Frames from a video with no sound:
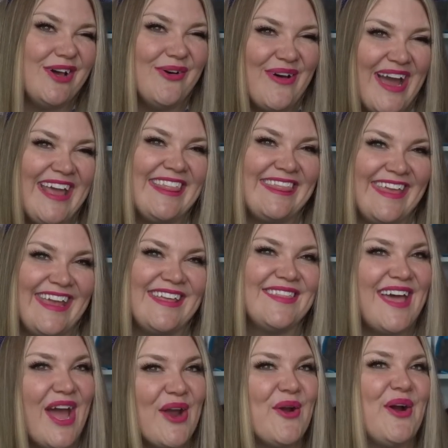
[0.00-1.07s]
I think
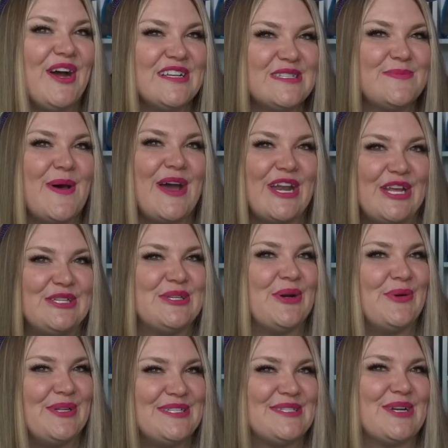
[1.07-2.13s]
that crossbody
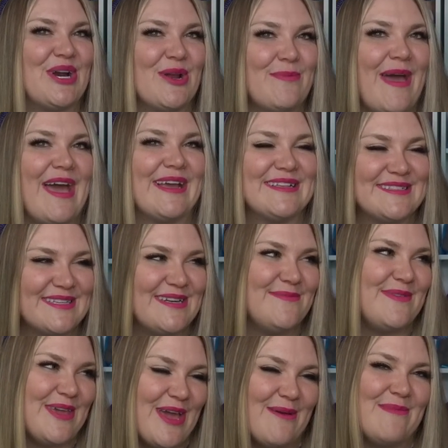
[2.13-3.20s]
Tony Stark bag is going
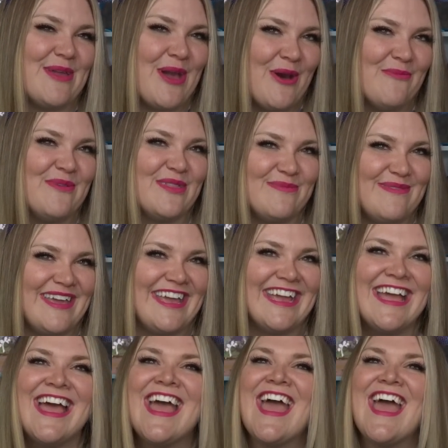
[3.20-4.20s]
to be coming home with me